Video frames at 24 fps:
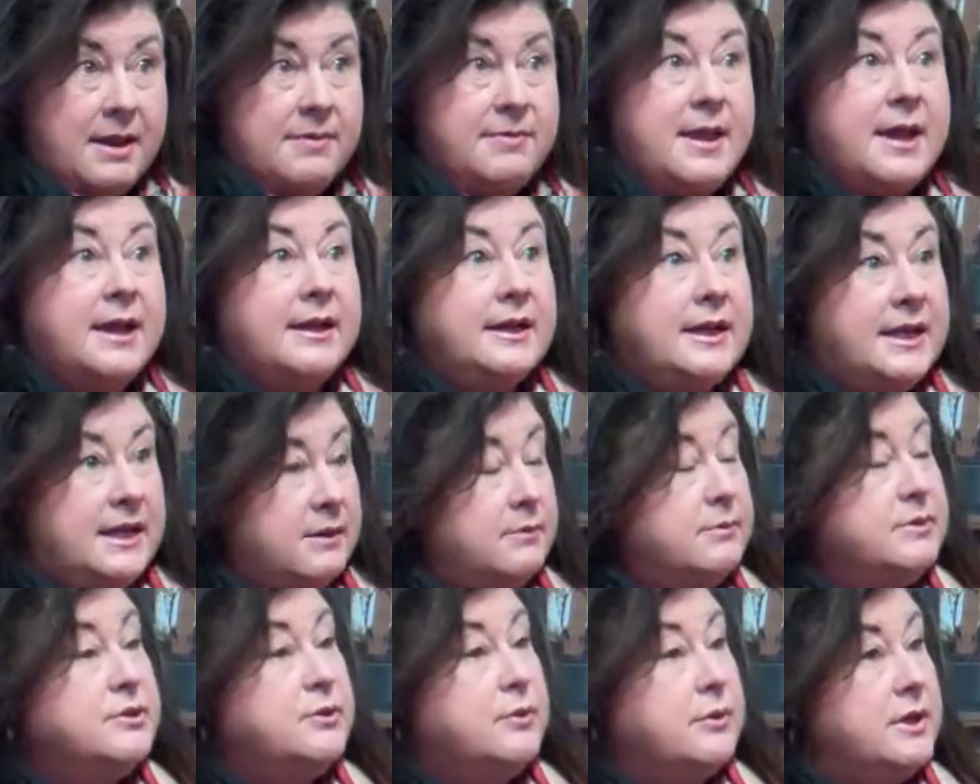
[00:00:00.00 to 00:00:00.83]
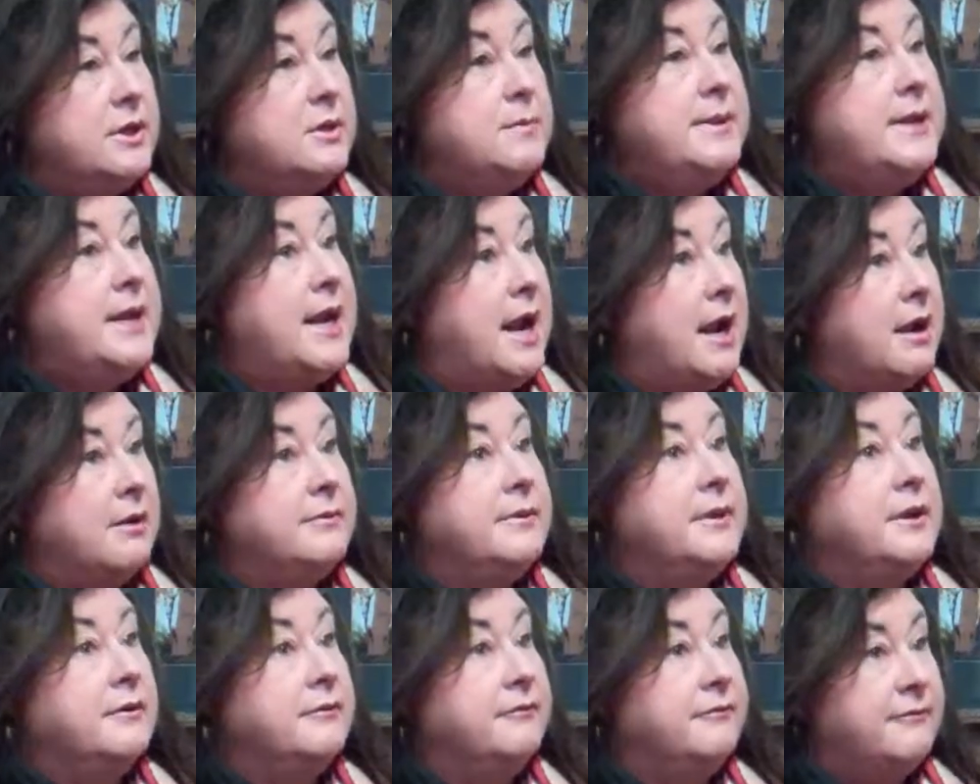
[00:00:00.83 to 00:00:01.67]
and that he was going to be out
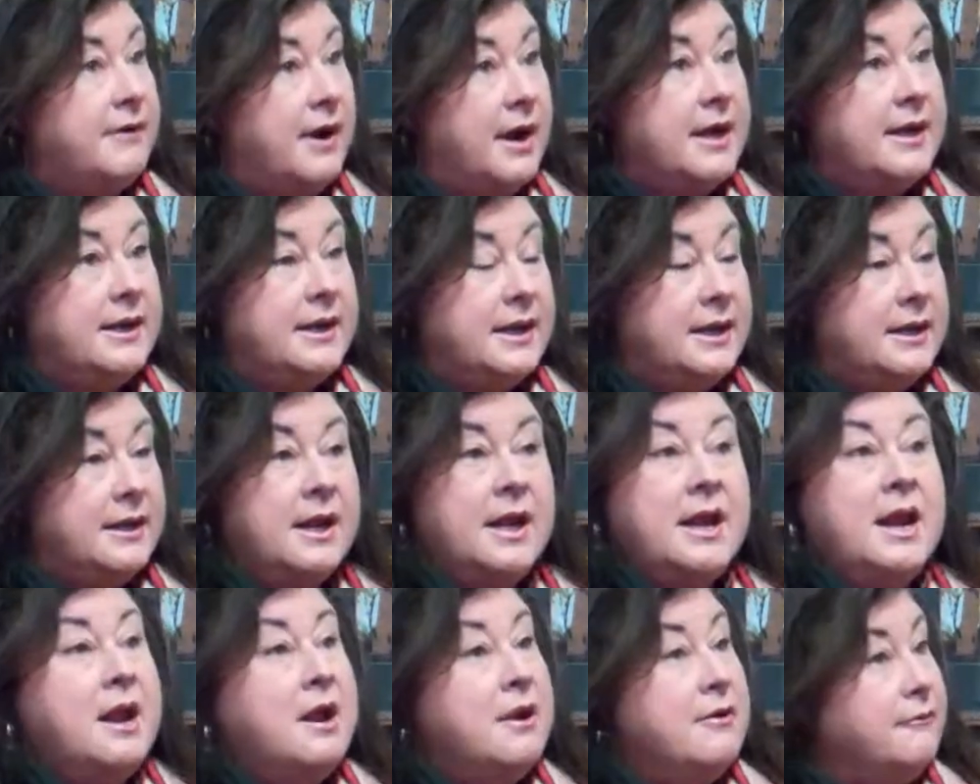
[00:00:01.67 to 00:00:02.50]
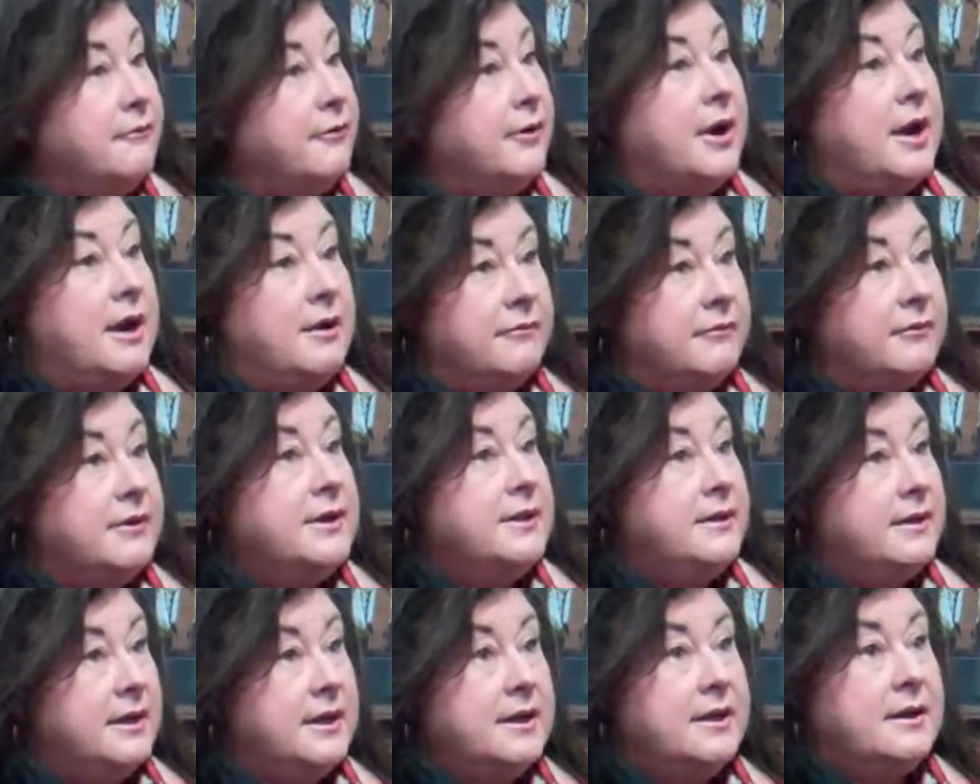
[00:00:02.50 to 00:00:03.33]
there fighting for
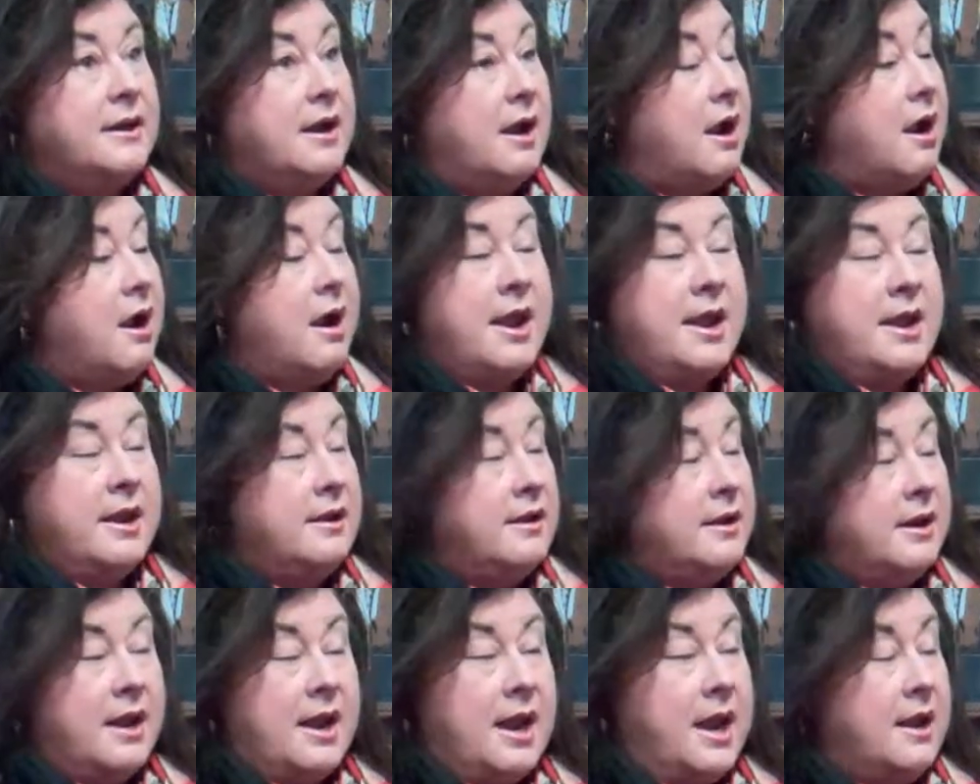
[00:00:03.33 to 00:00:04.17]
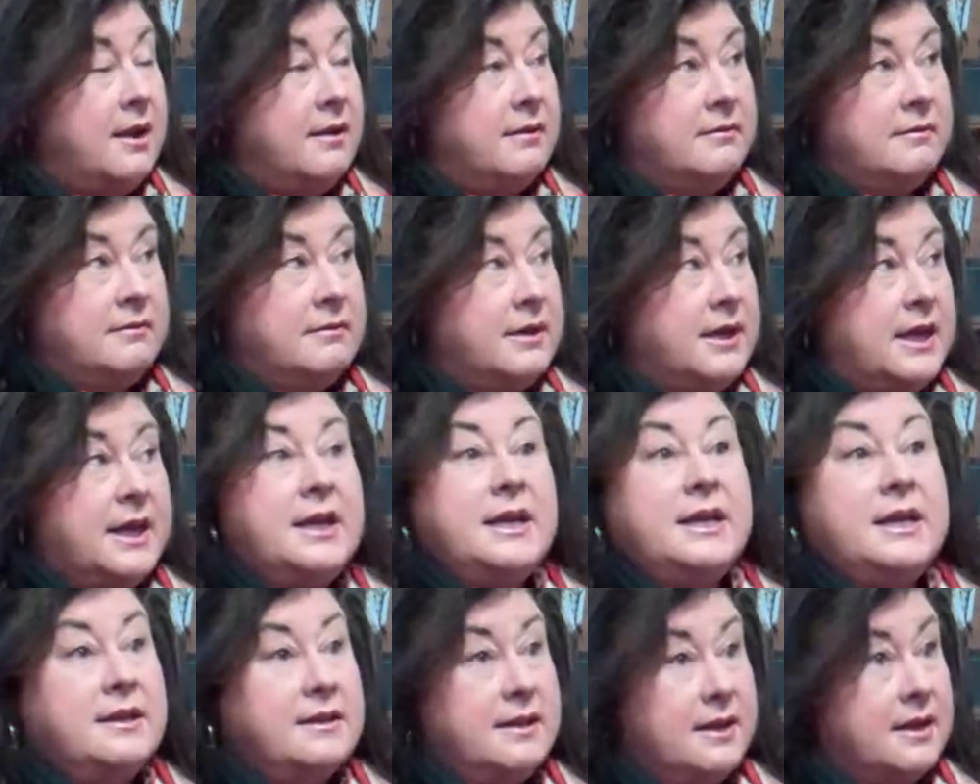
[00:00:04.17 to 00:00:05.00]
everything and
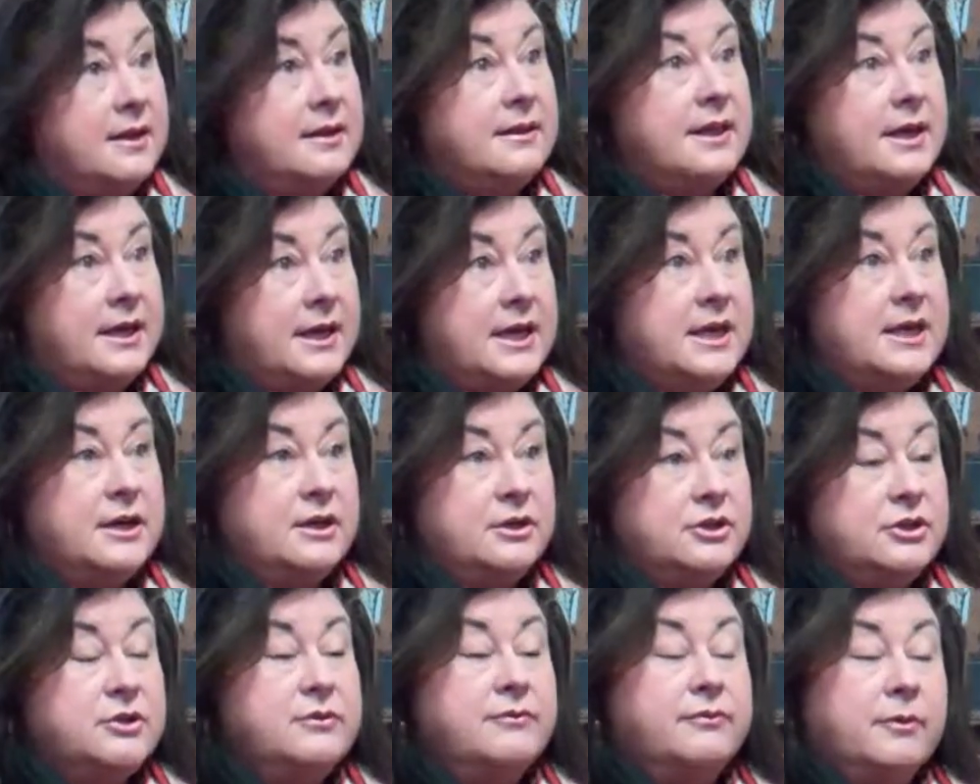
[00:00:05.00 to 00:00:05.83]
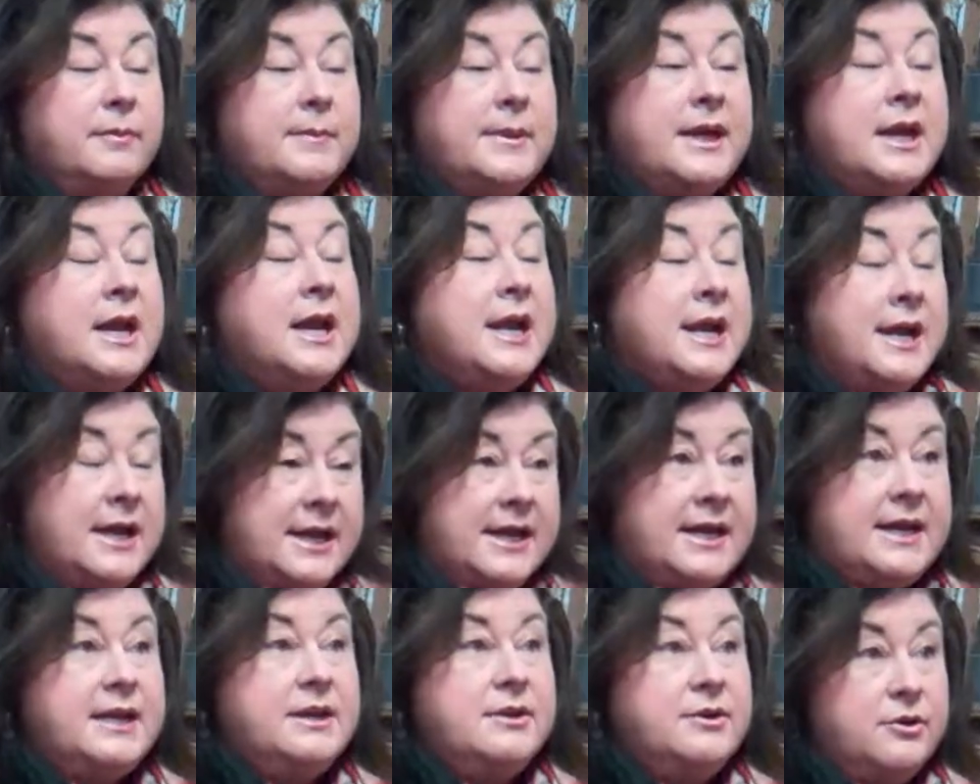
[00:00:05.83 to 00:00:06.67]
anything that he could do for me.
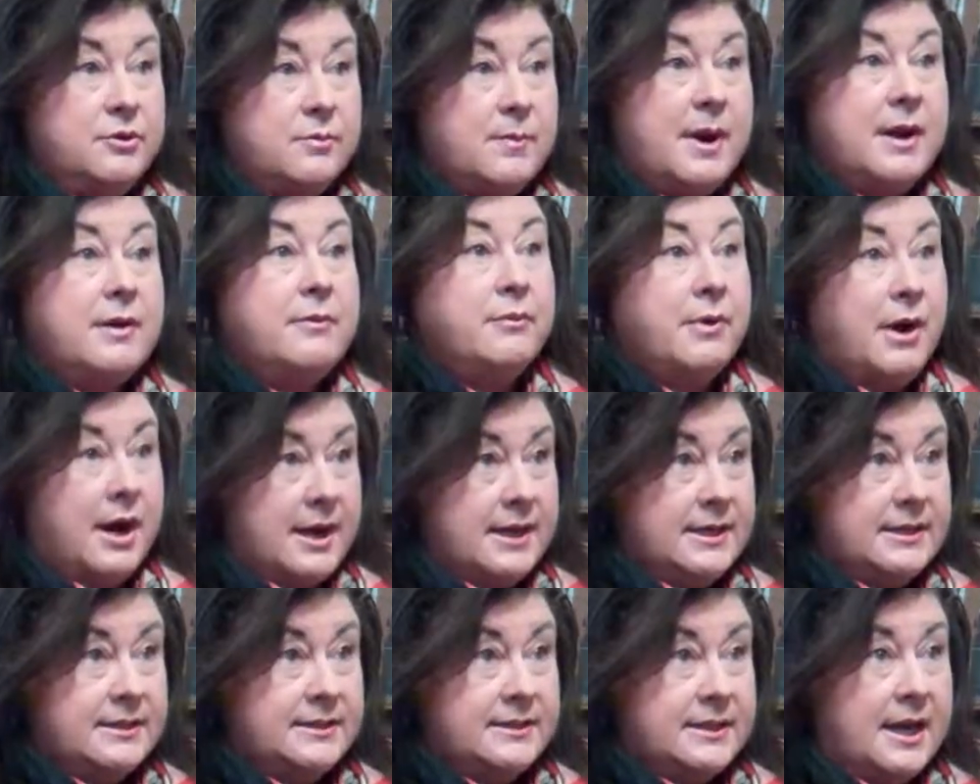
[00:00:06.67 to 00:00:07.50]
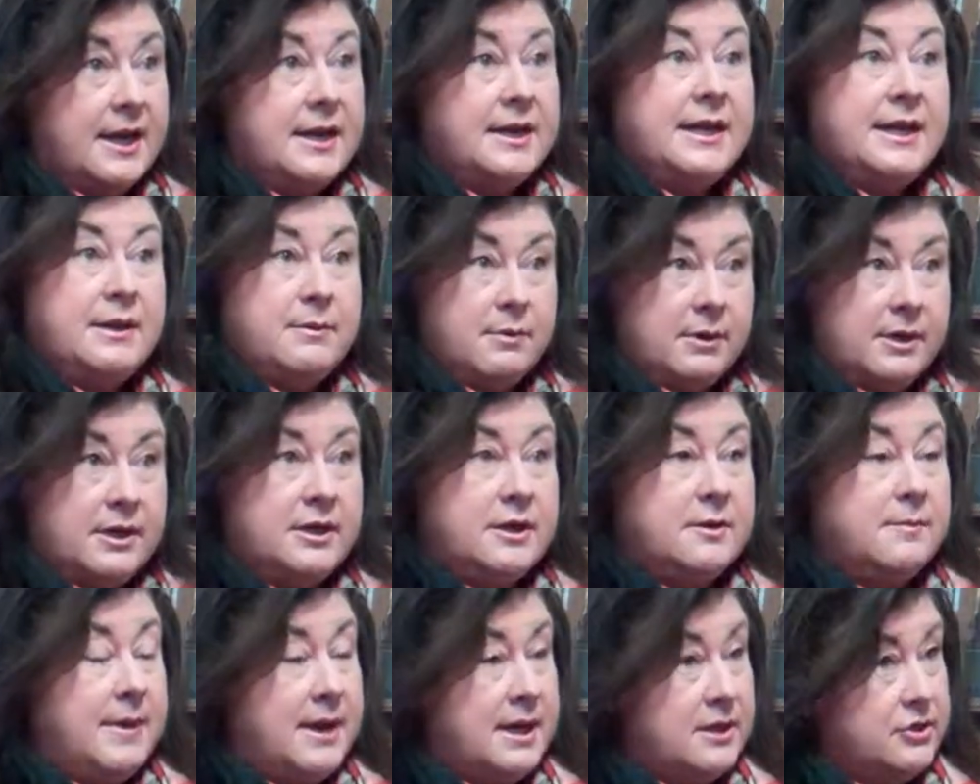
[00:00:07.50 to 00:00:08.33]
He knew my rights and he wanted
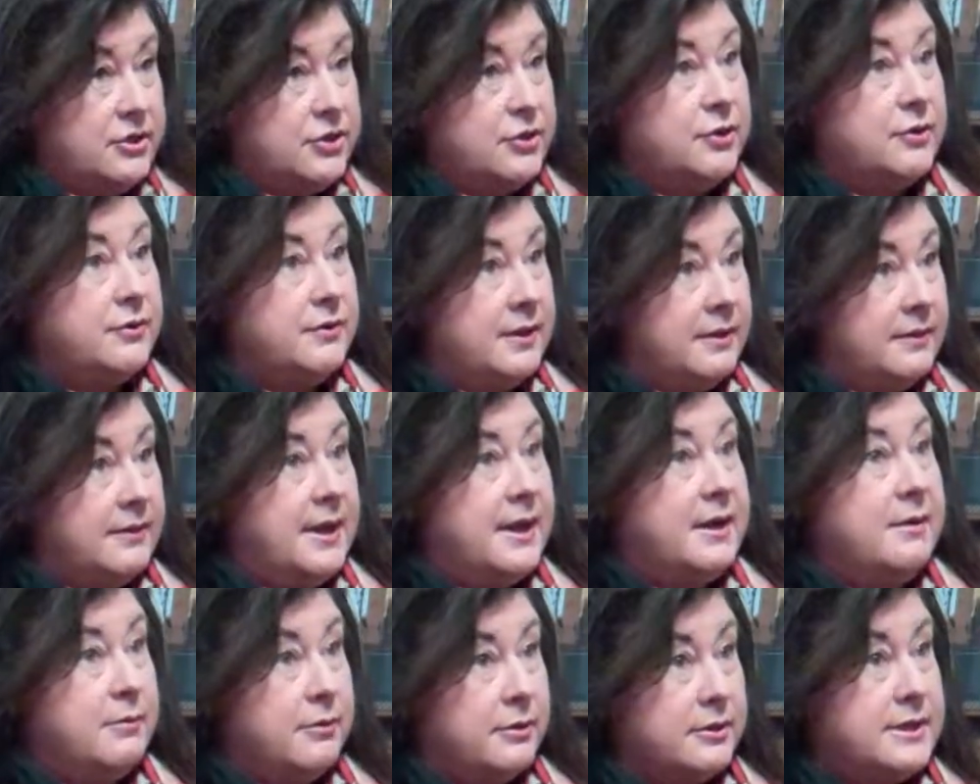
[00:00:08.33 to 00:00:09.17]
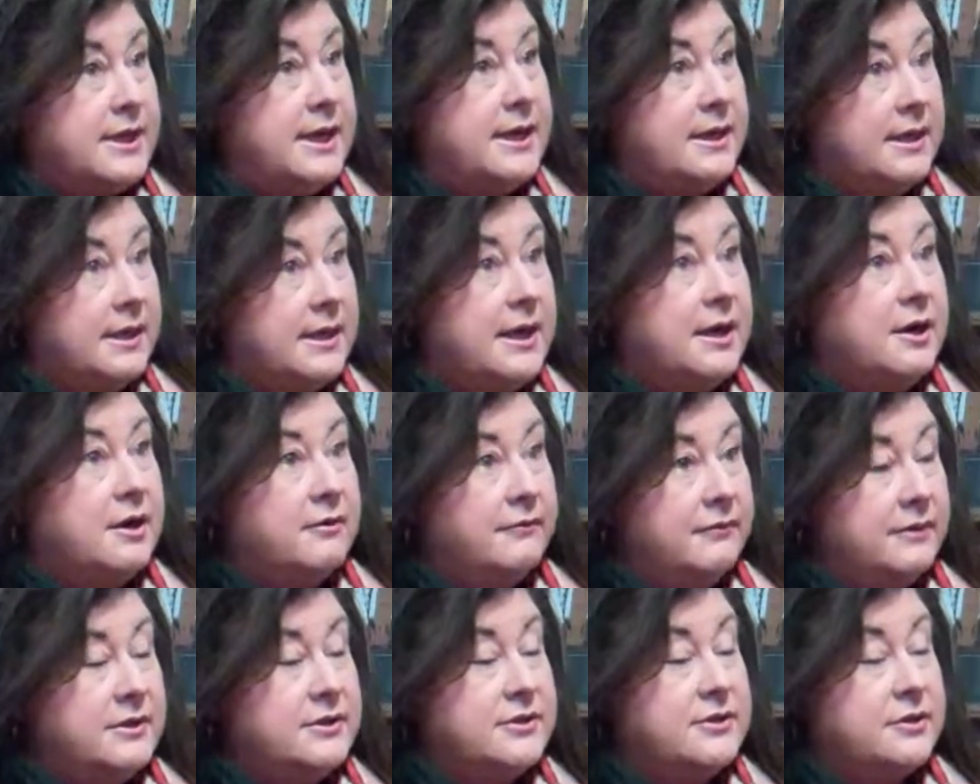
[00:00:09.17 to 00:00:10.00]
to make sure that they were taken care
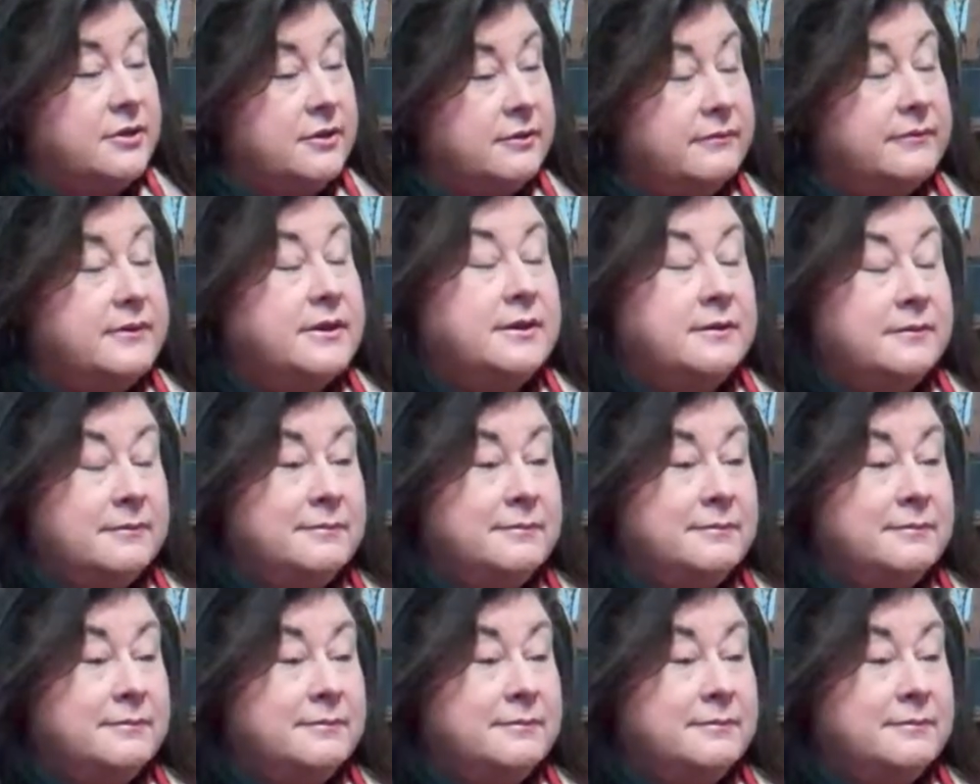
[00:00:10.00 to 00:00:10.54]
of and served.